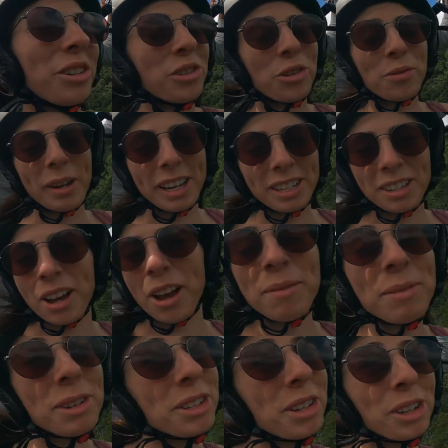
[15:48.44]
to drop me because
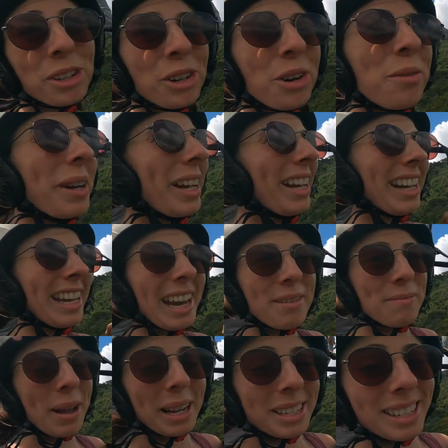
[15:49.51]
I'm not so sure we're going to
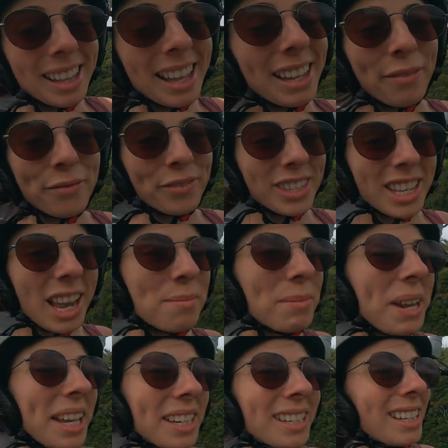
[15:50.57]
get back to that
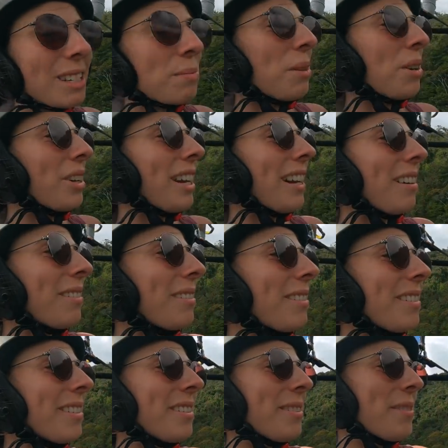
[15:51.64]
same landing spot now.
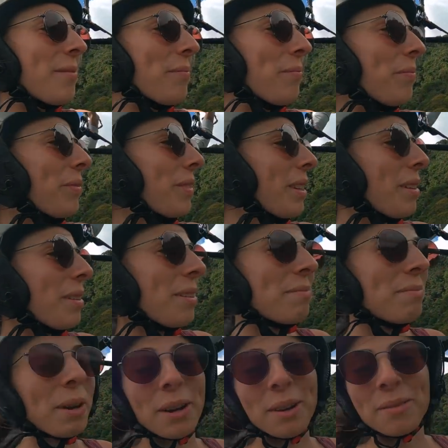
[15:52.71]

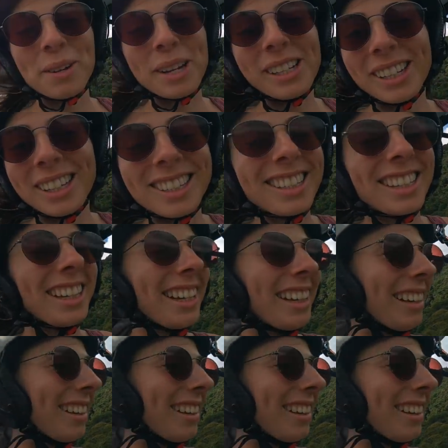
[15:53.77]
But we shall see.